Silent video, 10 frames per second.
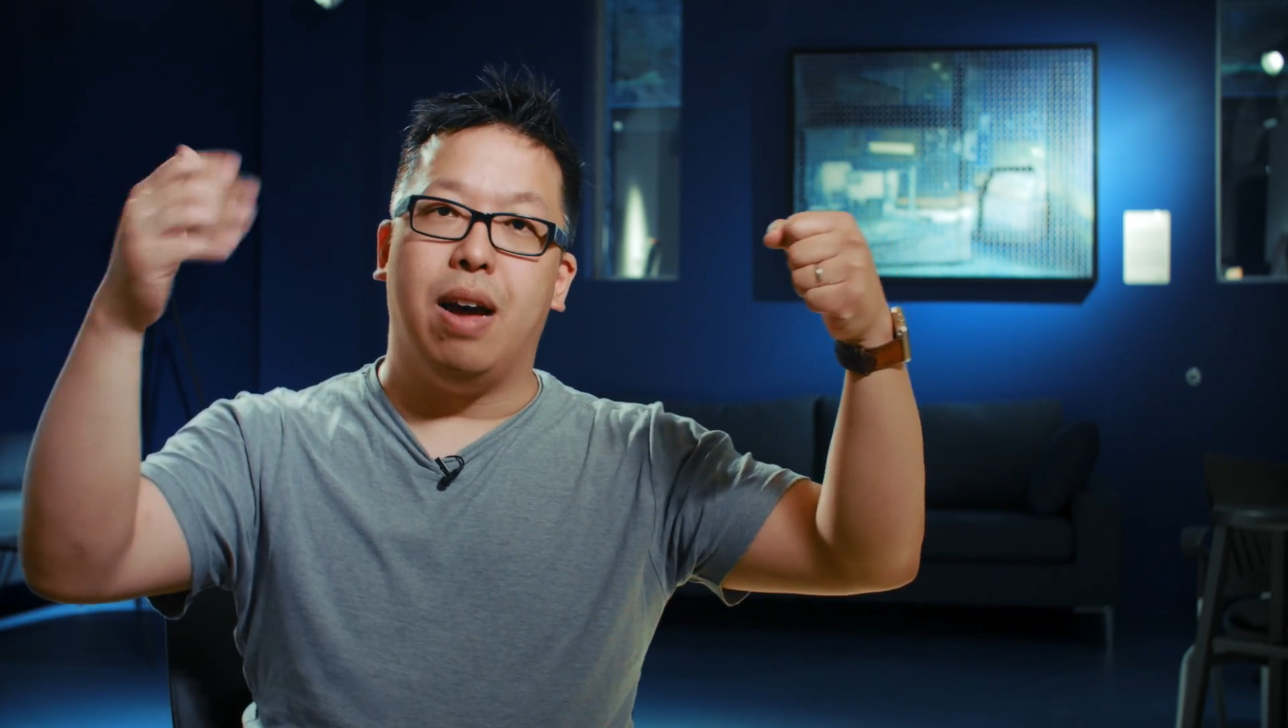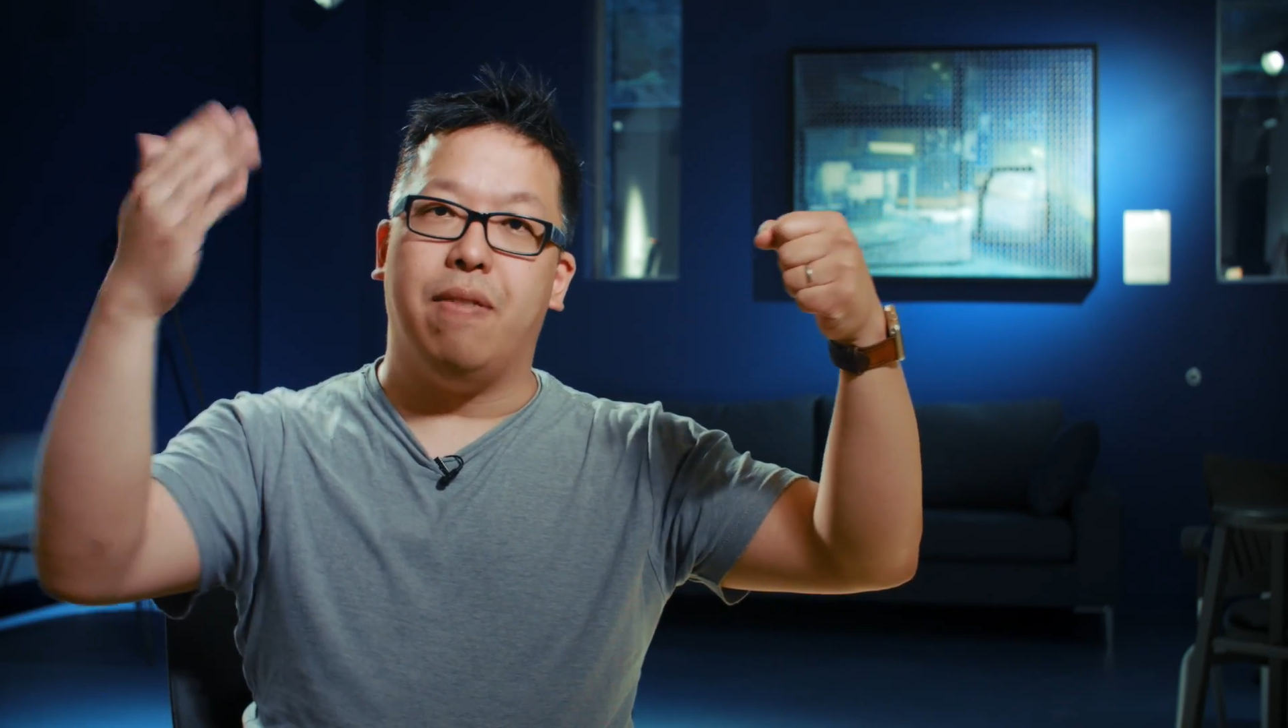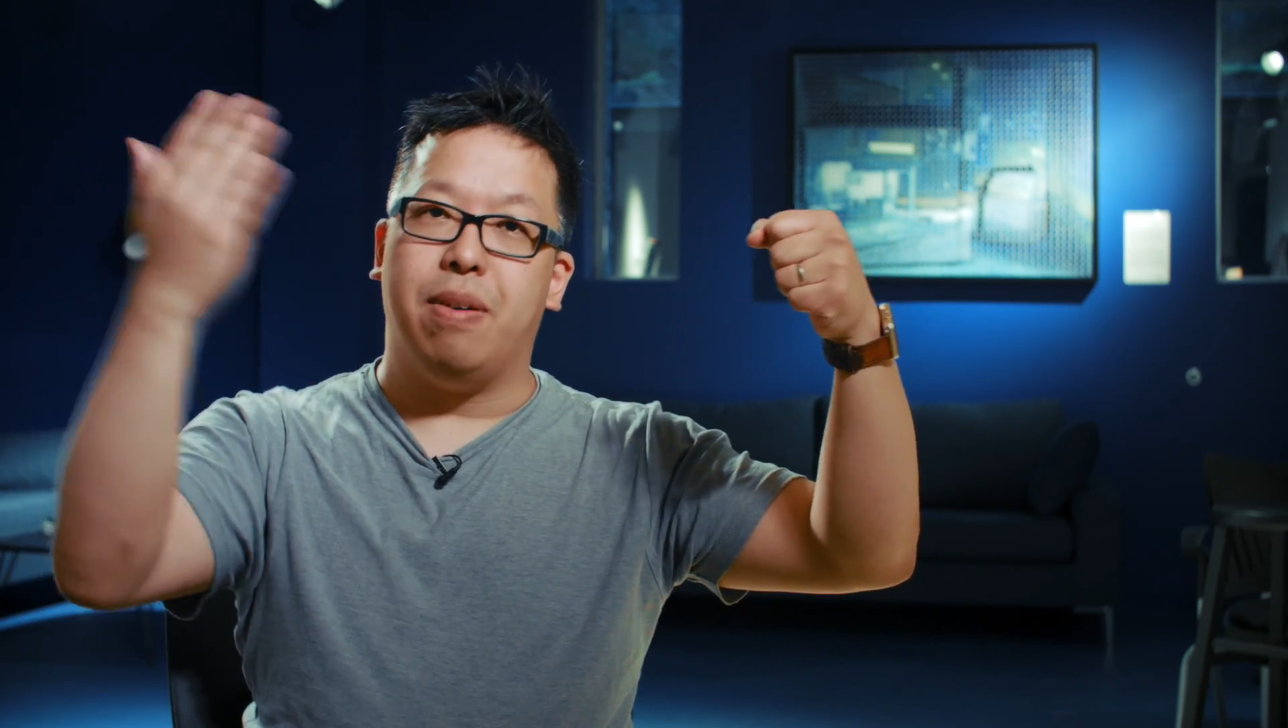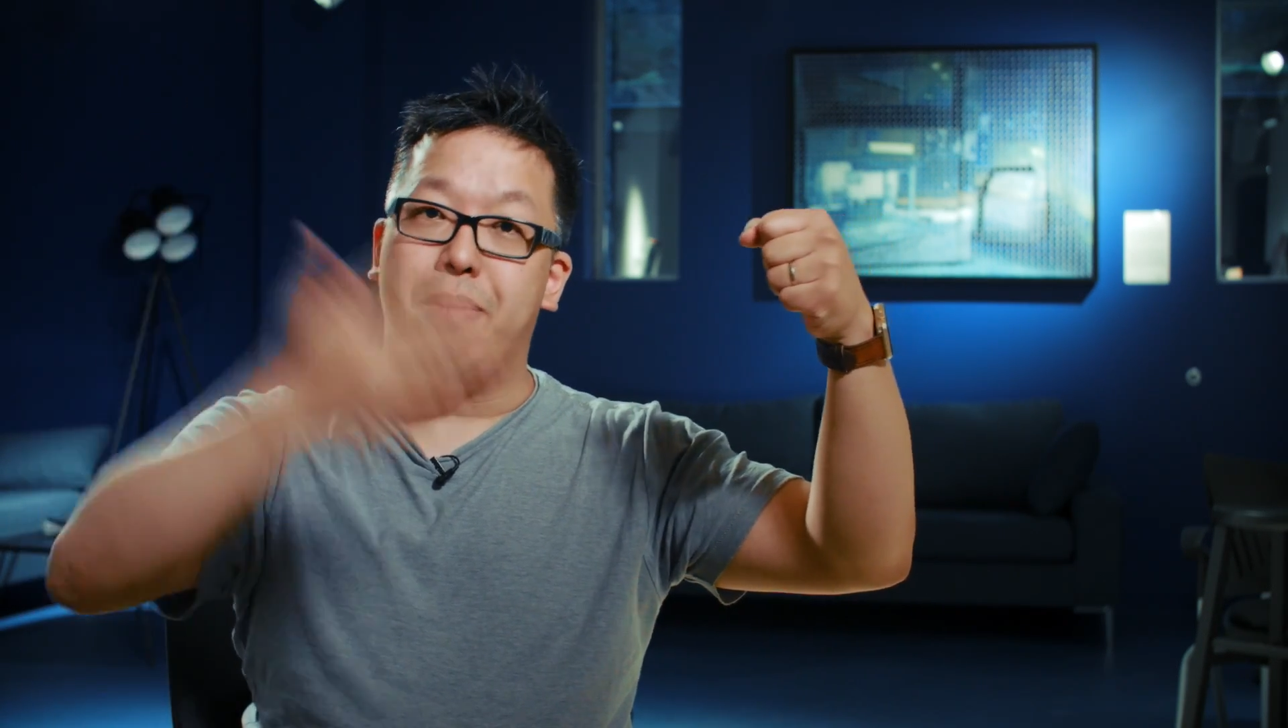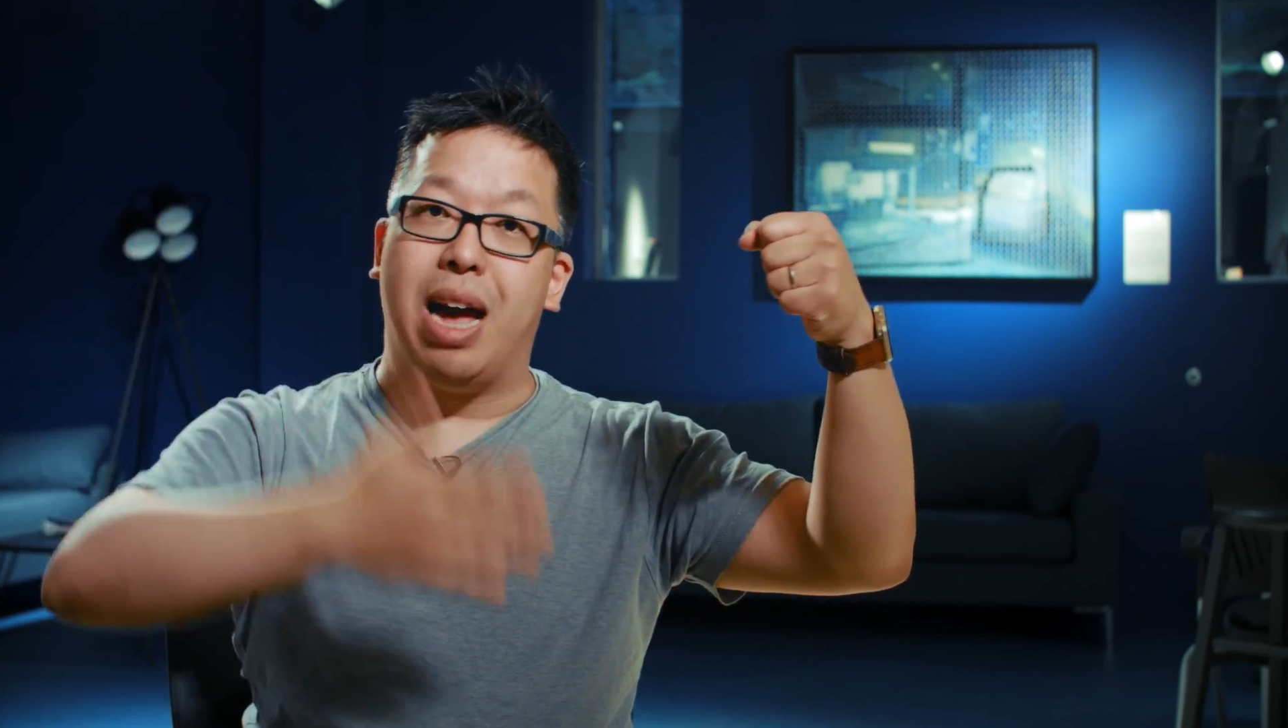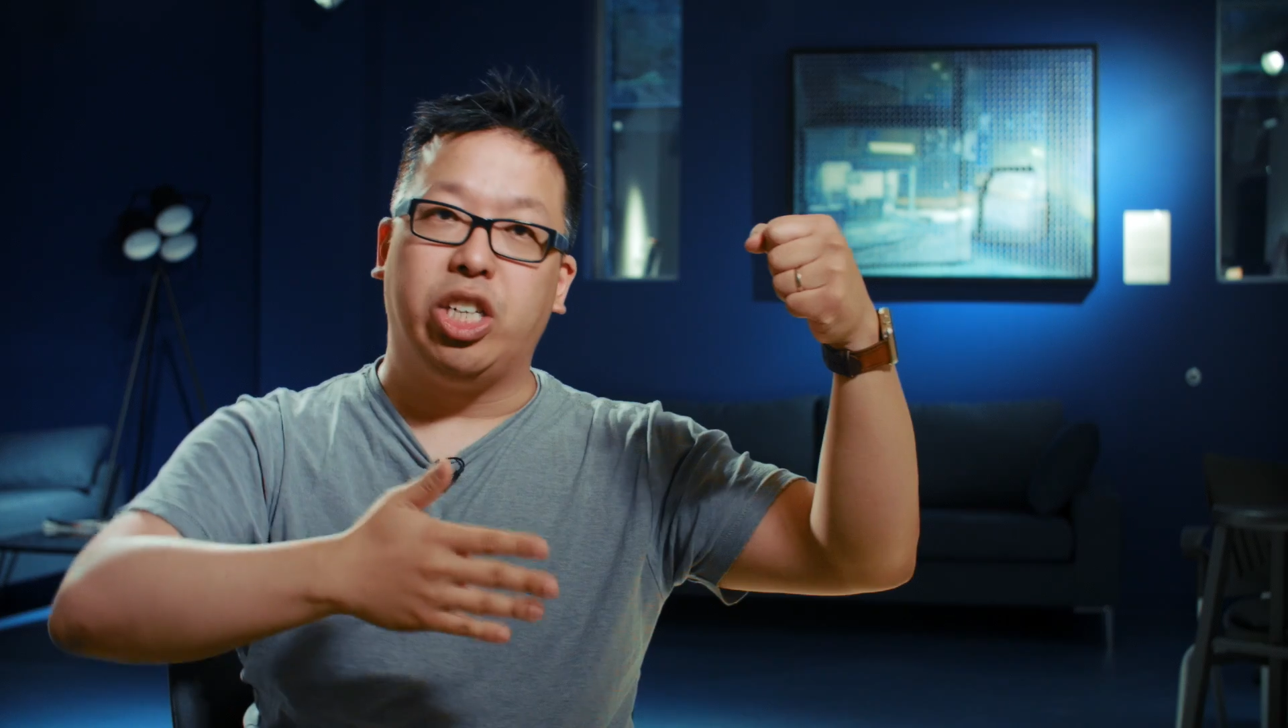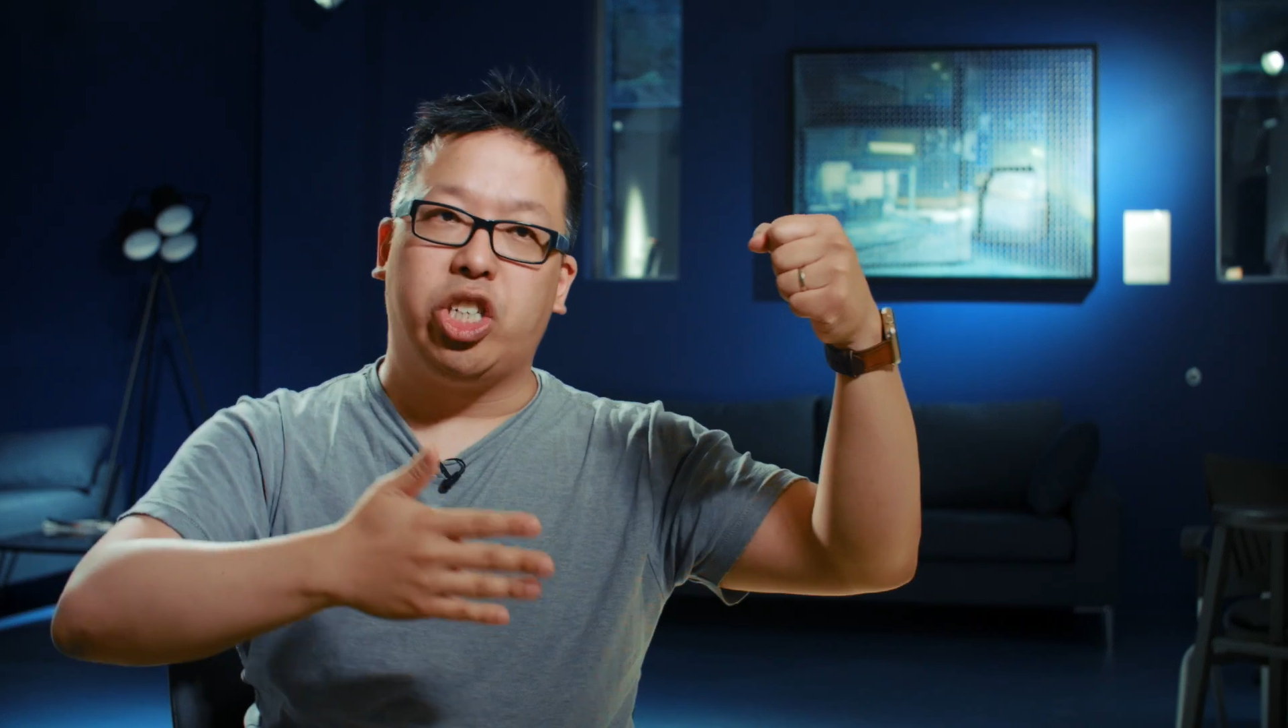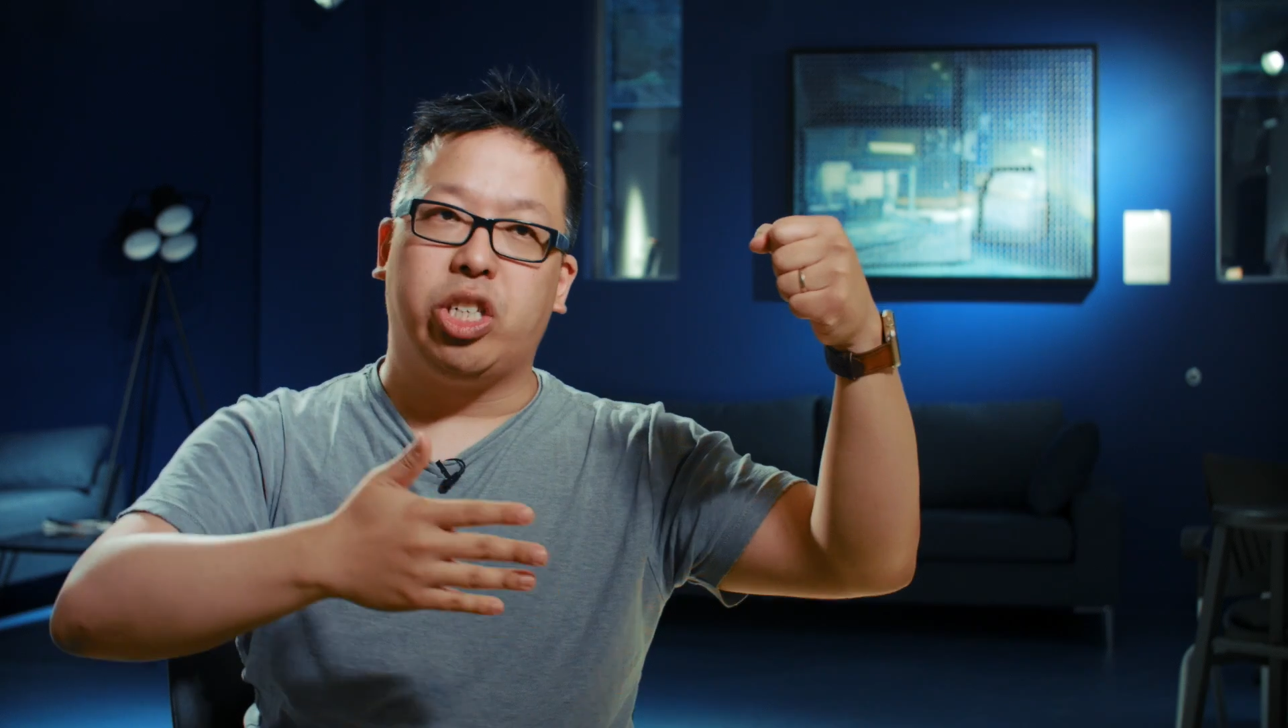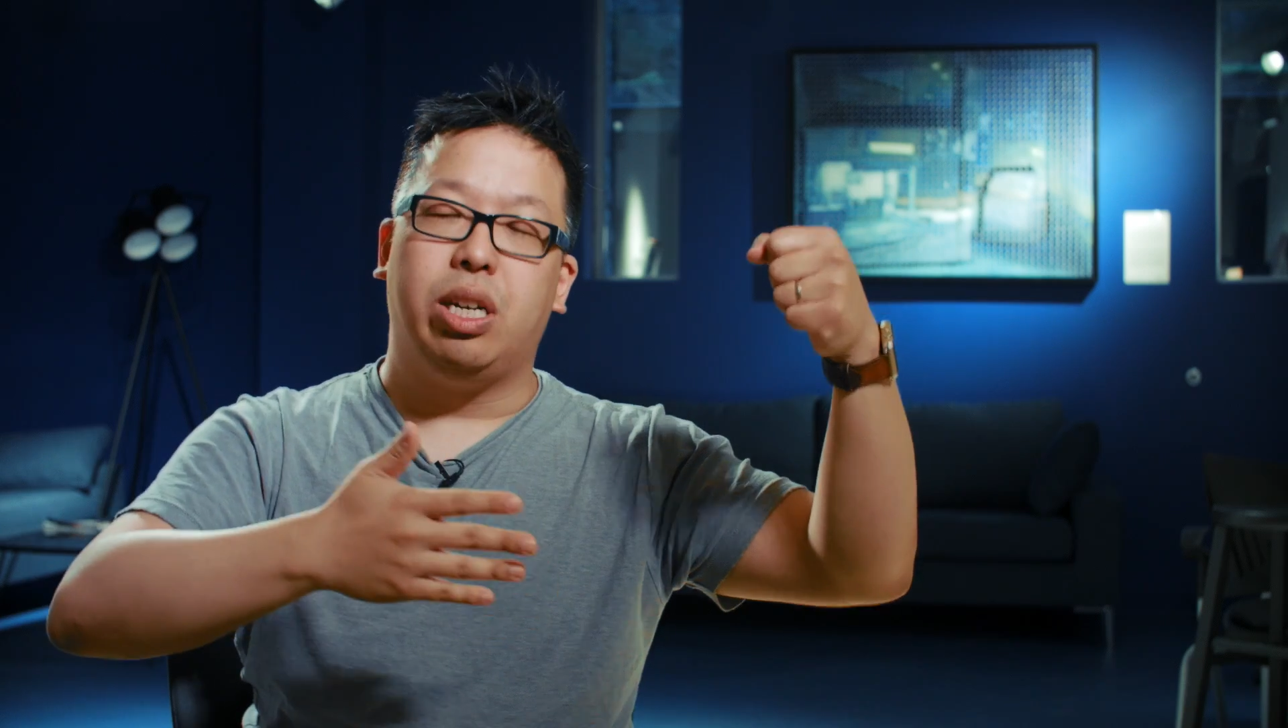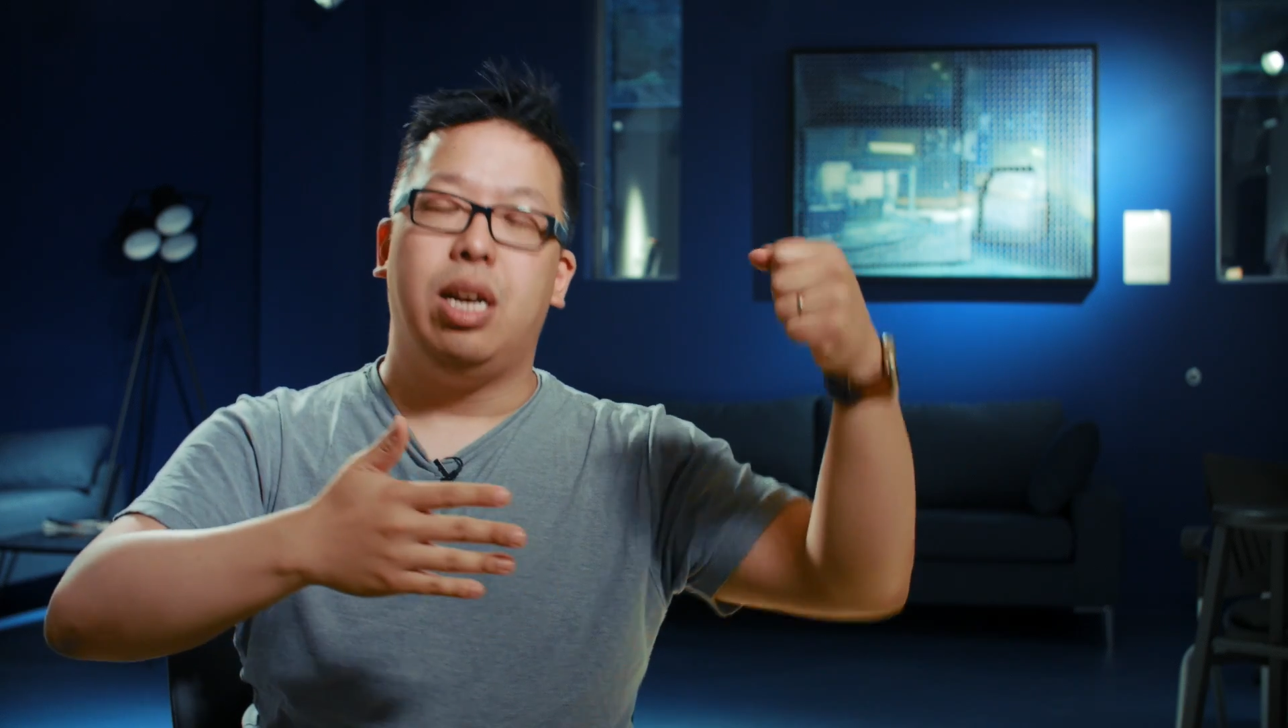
of a mesh.